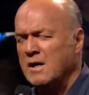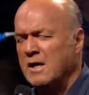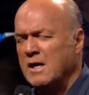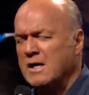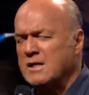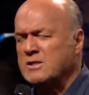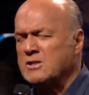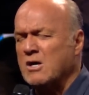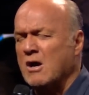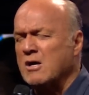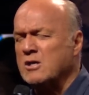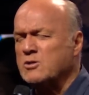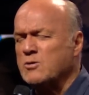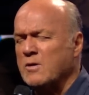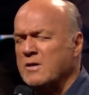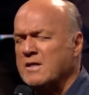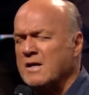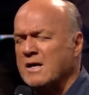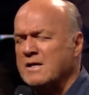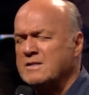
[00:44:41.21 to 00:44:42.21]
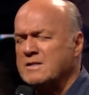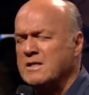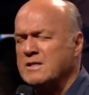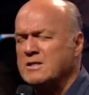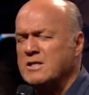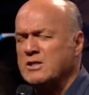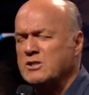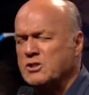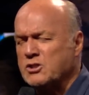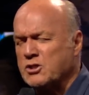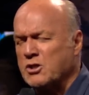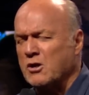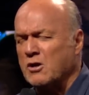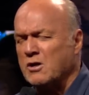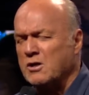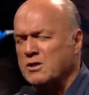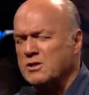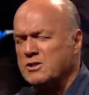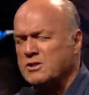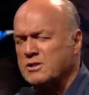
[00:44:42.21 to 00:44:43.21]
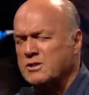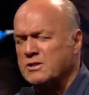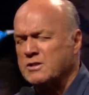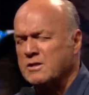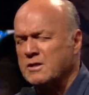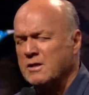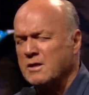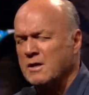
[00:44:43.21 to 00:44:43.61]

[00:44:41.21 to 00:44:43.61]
It starts with us as a church.